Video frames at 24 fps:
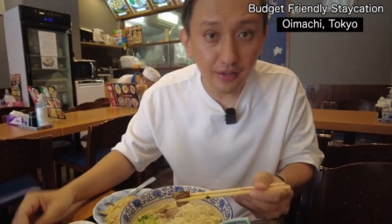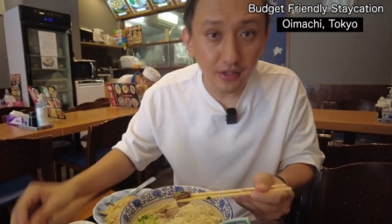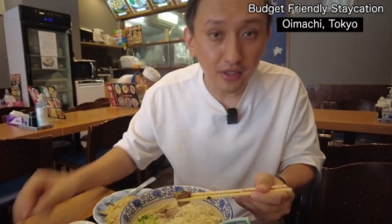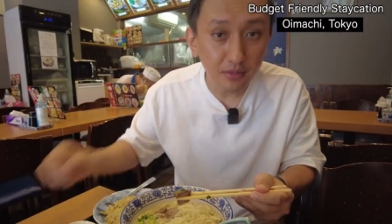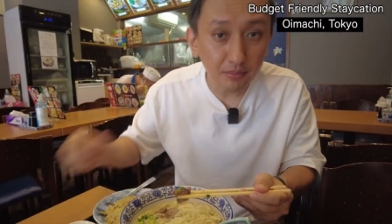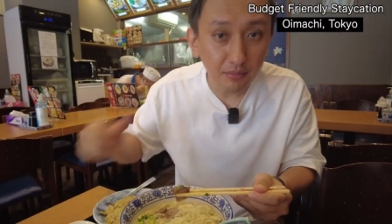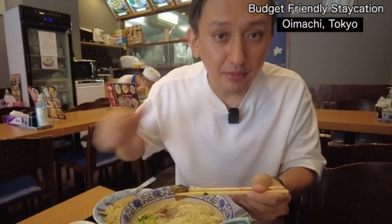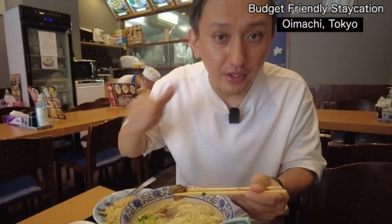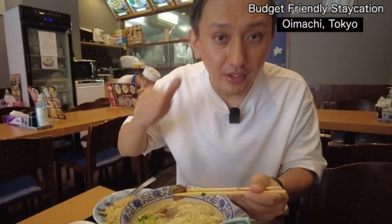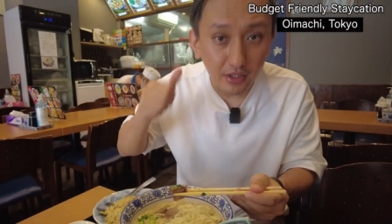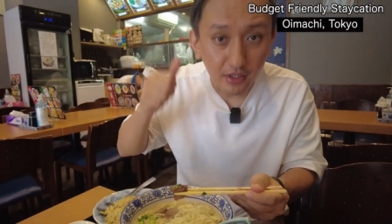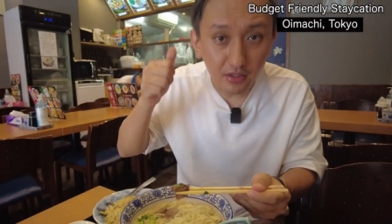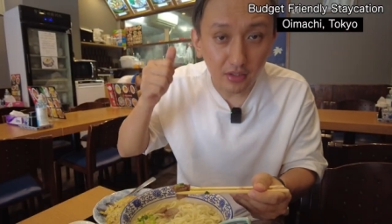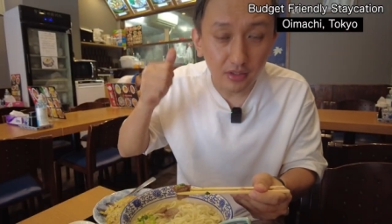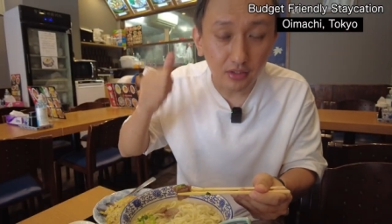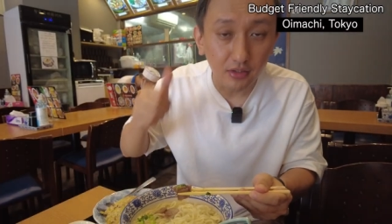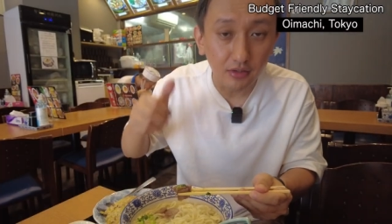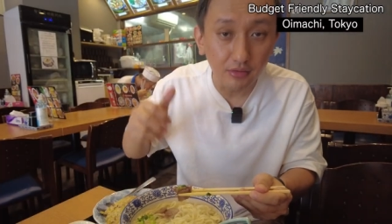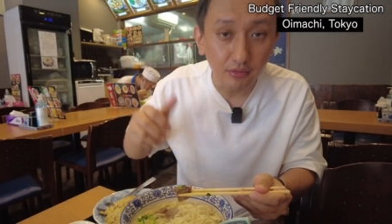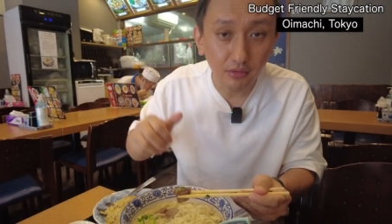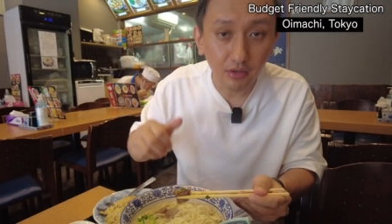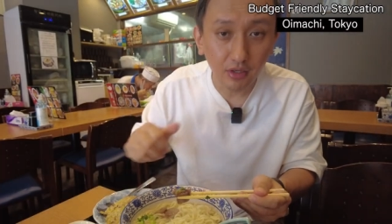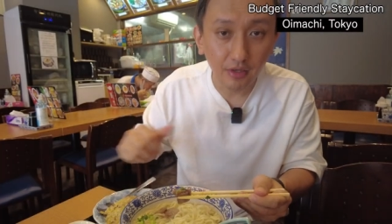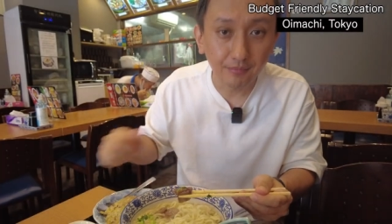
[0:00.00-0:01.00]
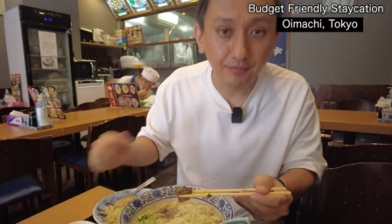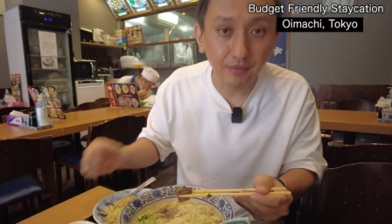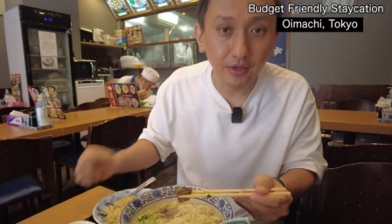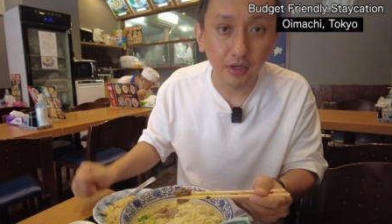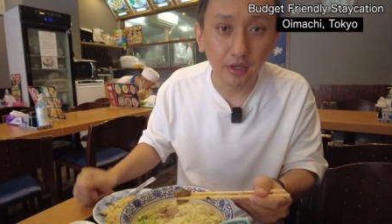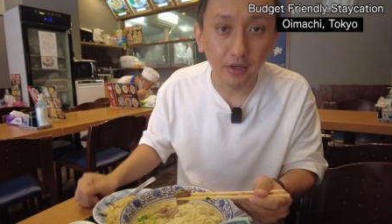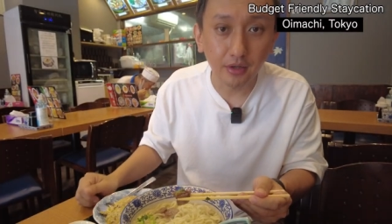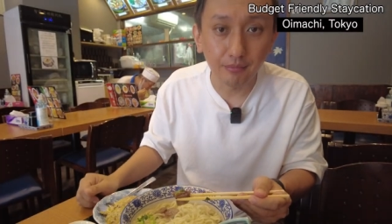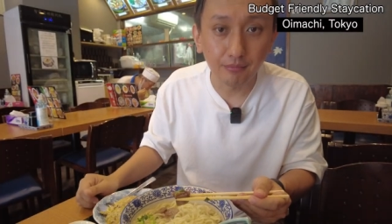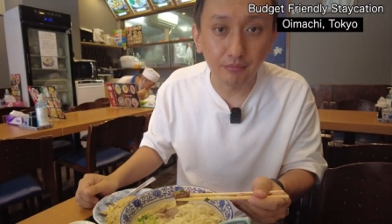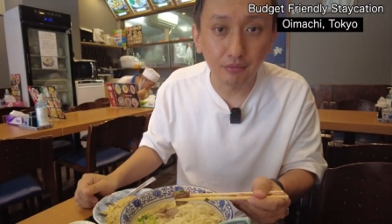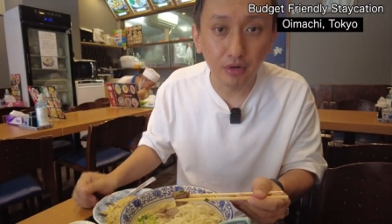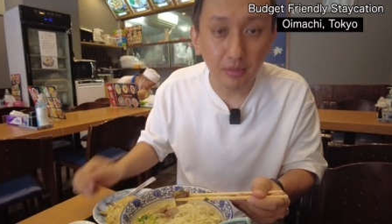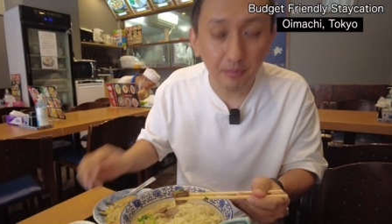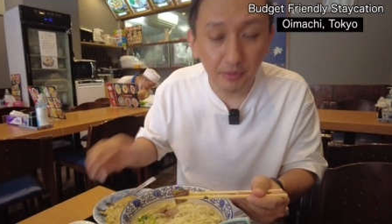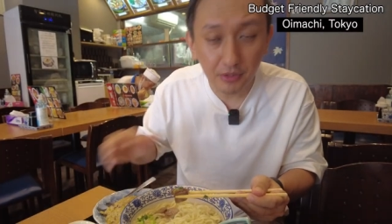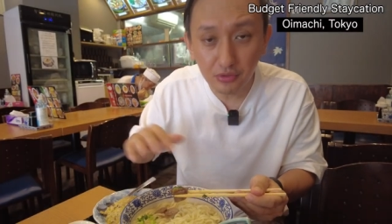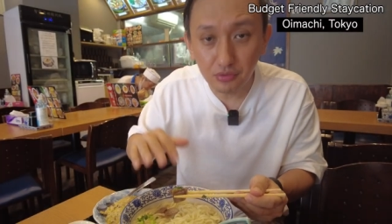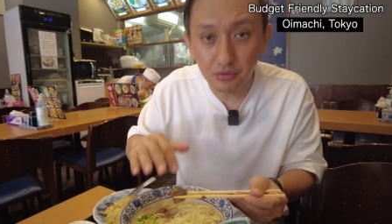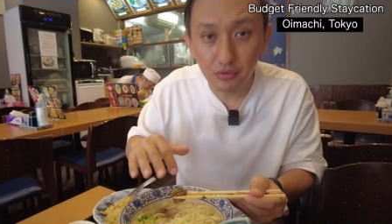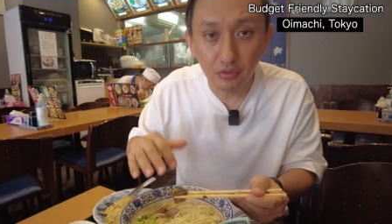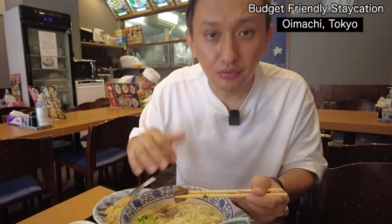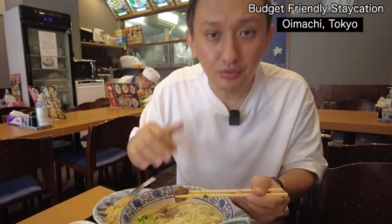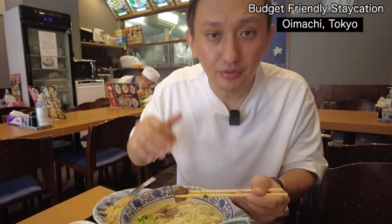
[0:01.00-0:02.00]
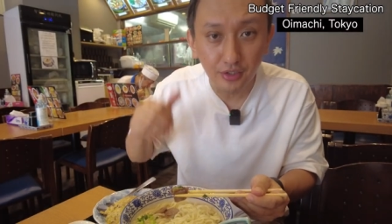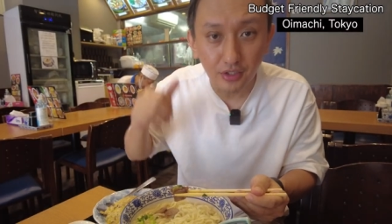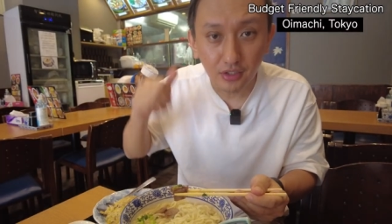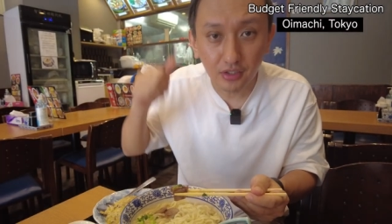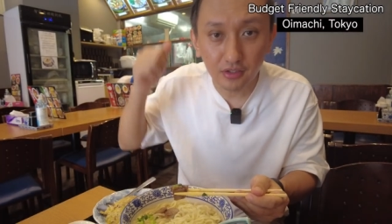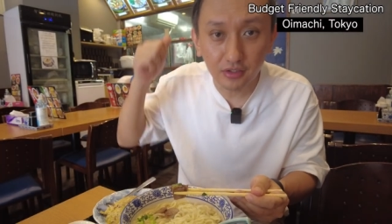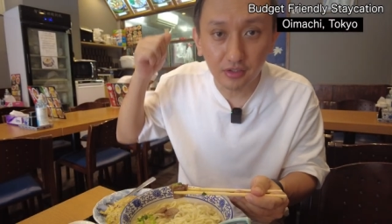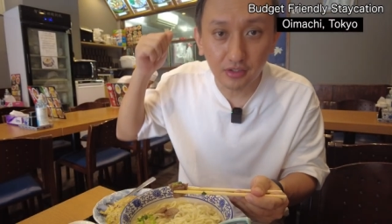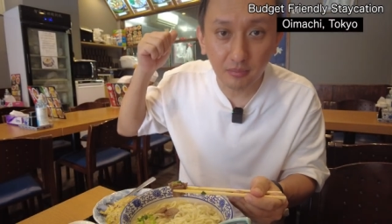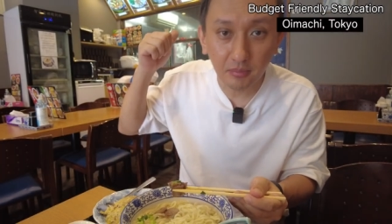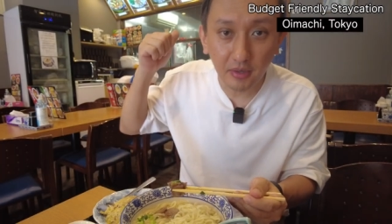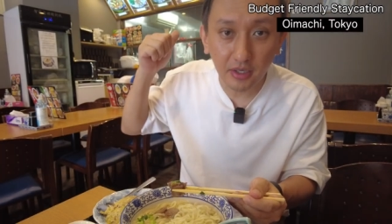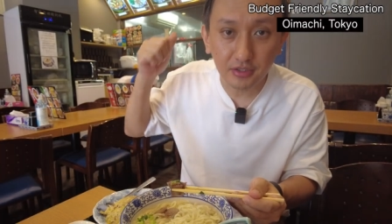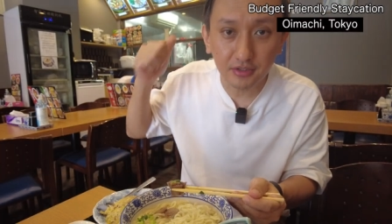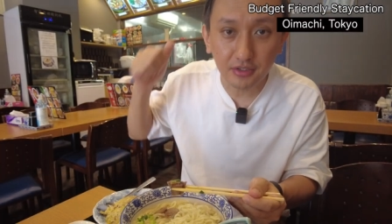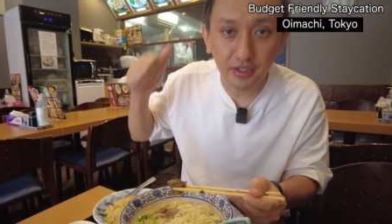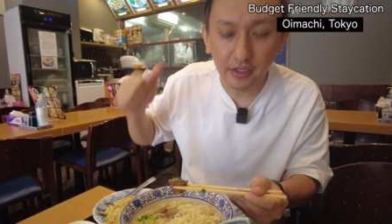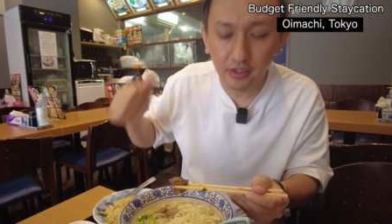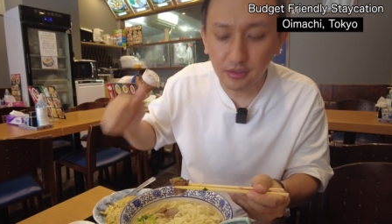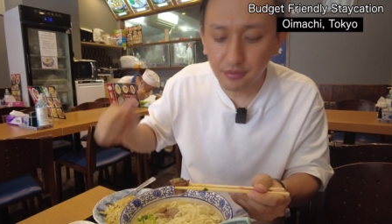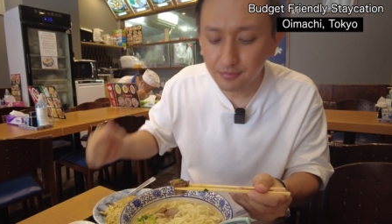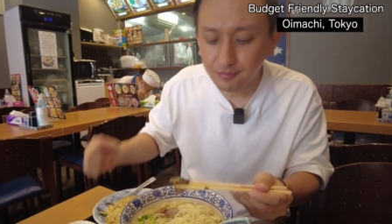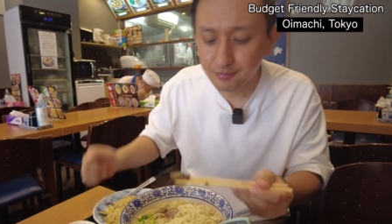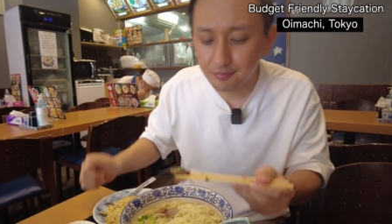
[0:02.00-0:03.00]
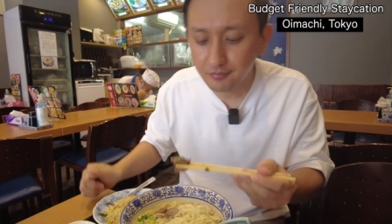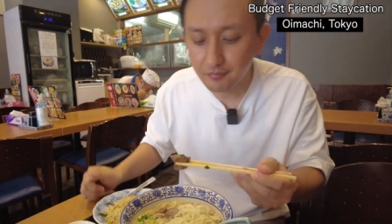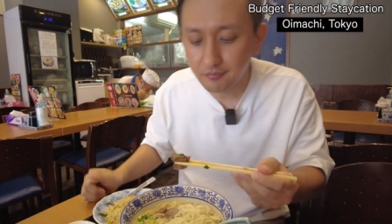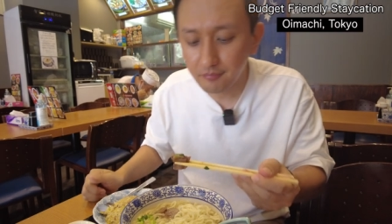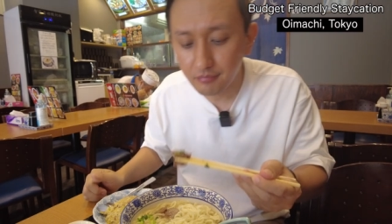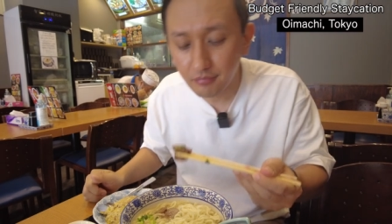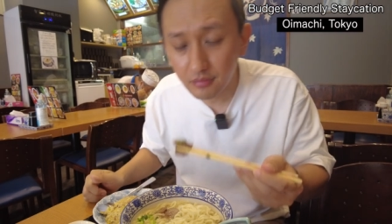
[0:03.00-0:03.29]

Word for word: Yeah, they are making the ramen noodle here in the backside.